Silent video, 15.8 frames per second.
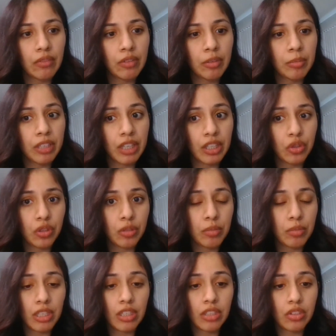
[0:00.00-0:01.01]
from an
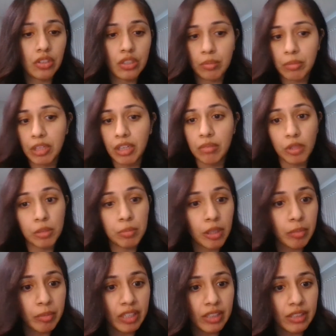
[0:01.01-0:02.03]
H-1B to something more
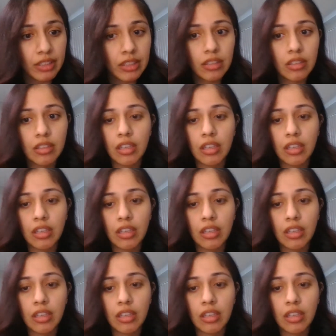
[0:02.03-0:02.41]
permanent,